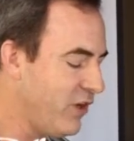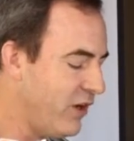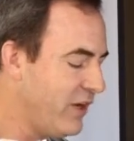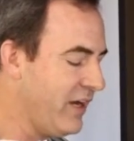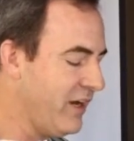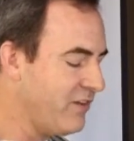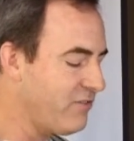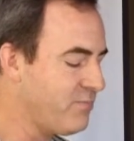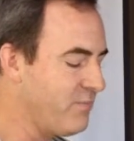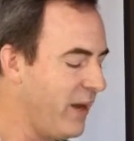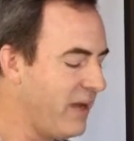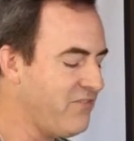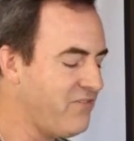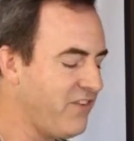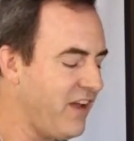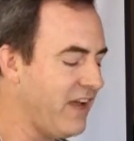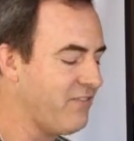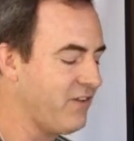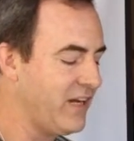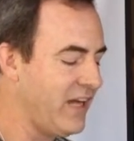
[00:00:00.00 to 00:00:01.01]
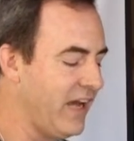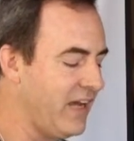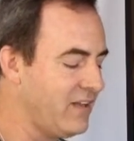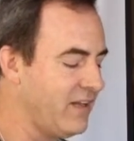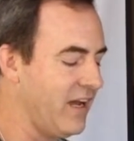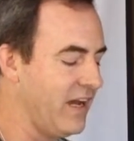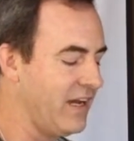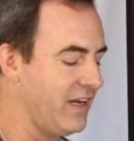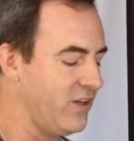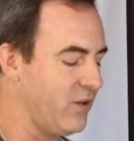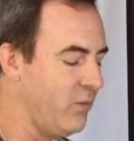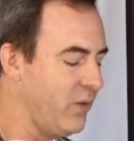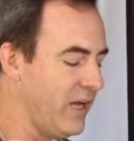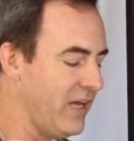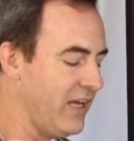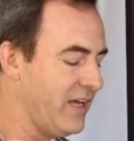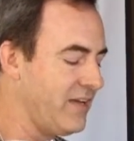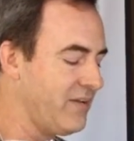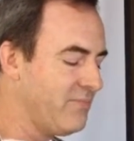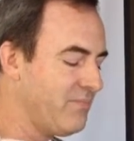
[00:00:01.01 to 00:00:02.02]
So here's my favorite headline of the
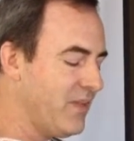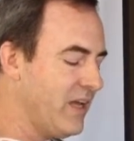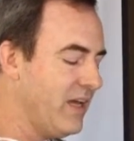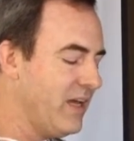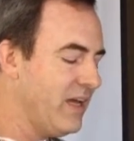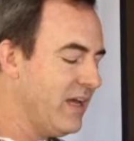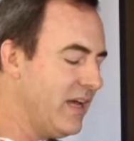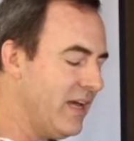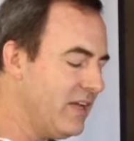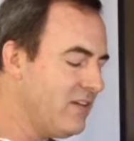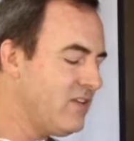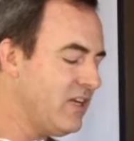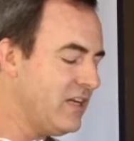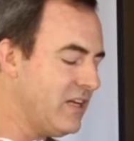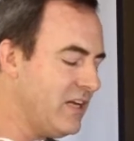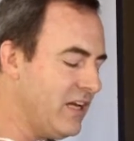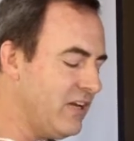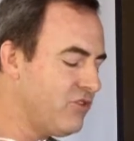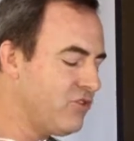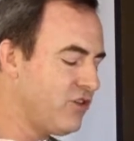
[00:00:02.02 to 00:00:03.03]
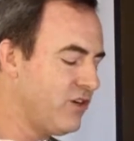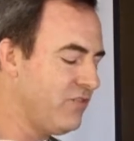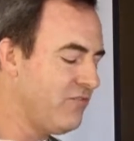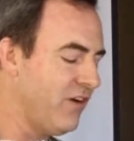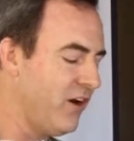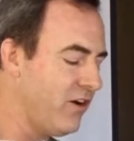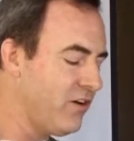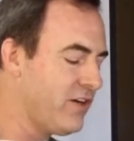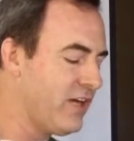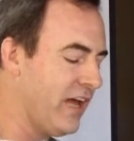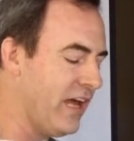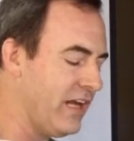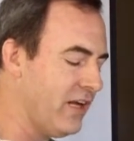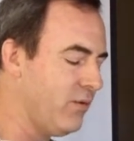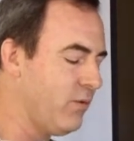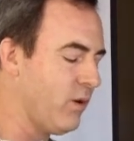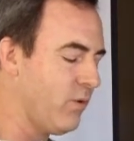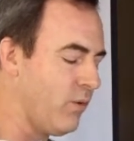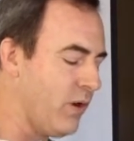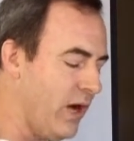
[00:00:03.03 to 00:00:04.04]
week. Indonesian
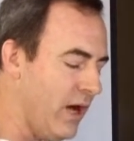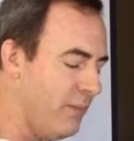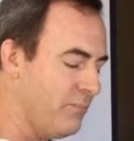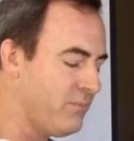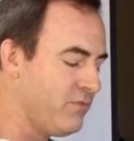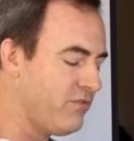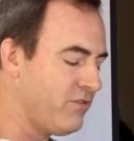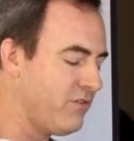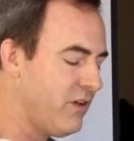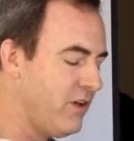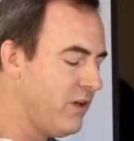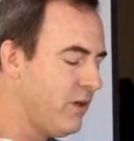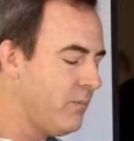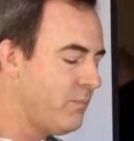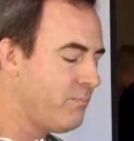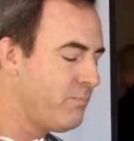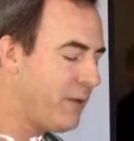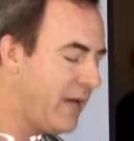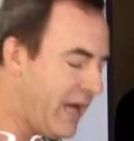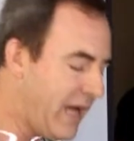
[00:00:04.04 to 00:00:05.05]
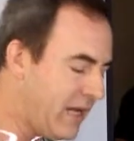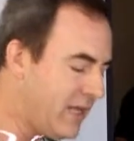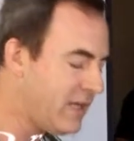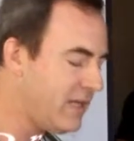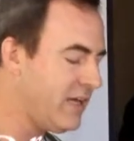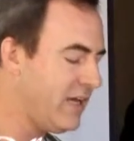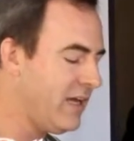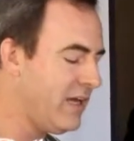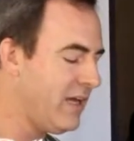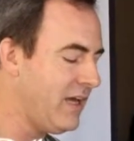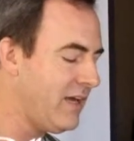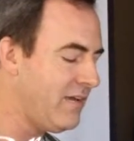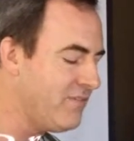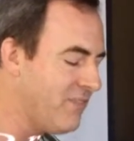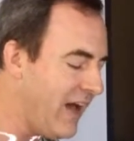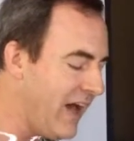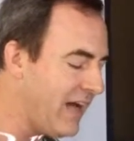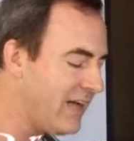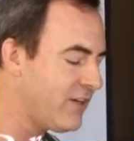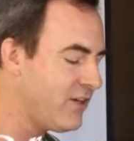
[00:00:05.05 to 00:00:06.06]
volcano erupts. Panicking
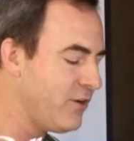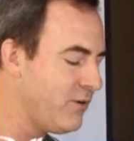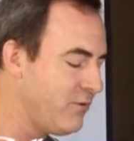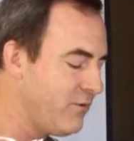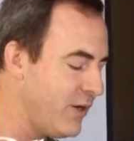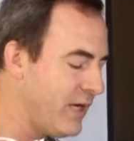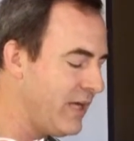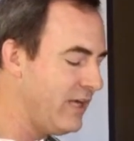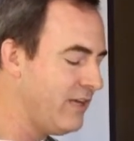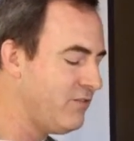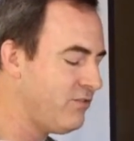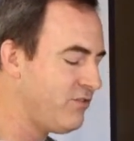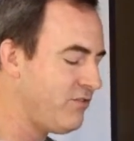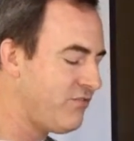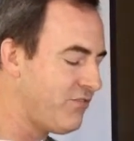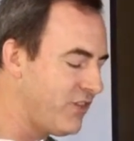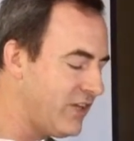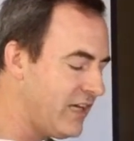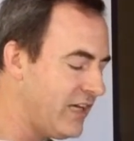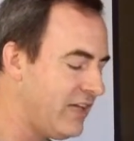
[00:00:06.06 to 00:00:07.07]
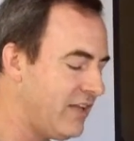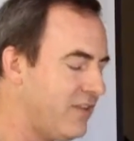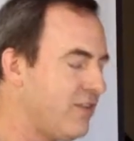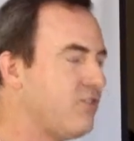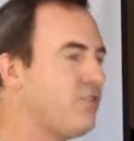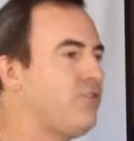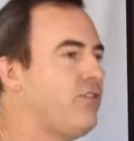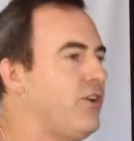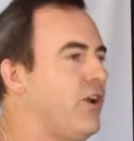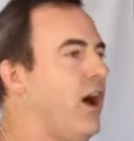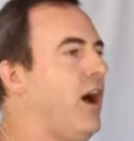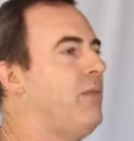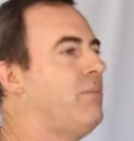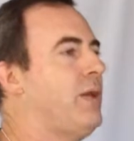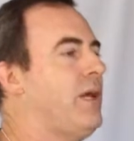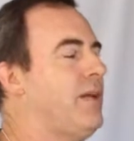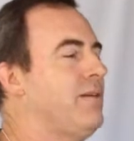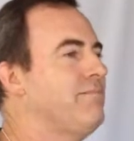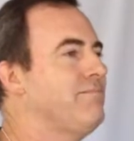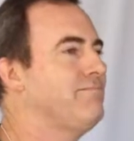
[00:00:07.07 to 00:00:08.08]
evacuees fleeing the
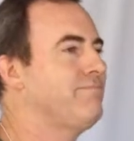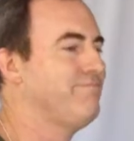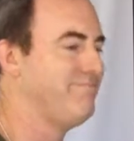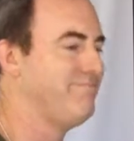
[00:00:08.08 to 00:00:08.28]
tsunami.